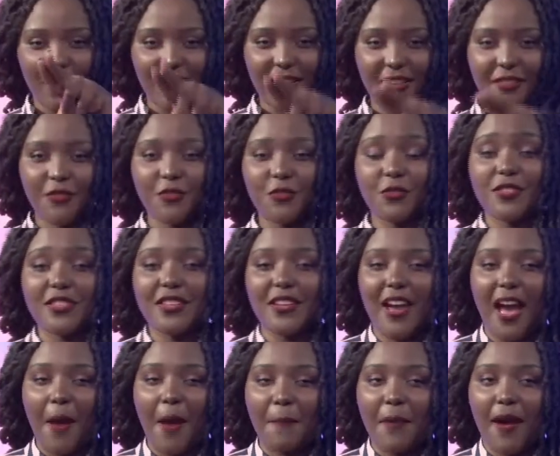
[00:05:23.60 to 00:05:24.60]
Yeah, my
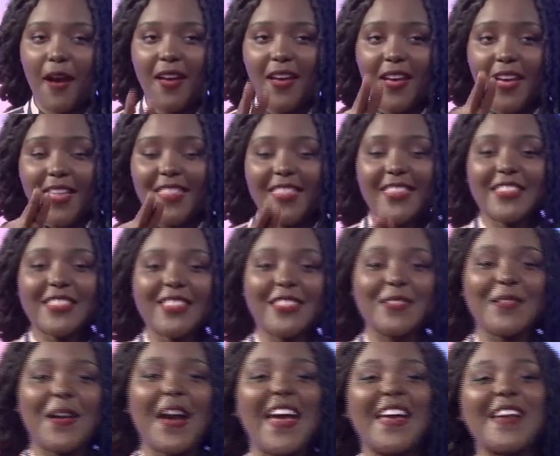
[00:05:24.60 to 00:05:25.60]
target right now. This is
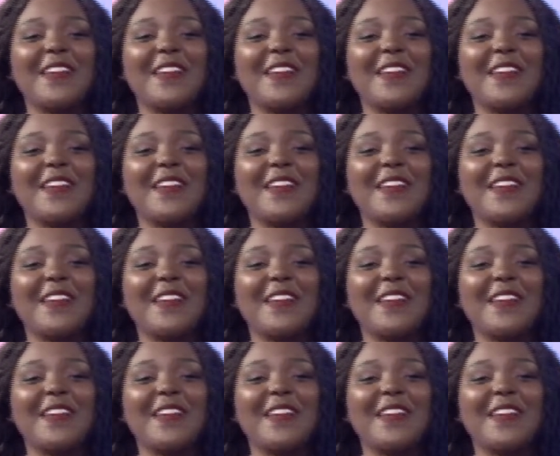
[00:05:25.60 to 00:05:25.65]
where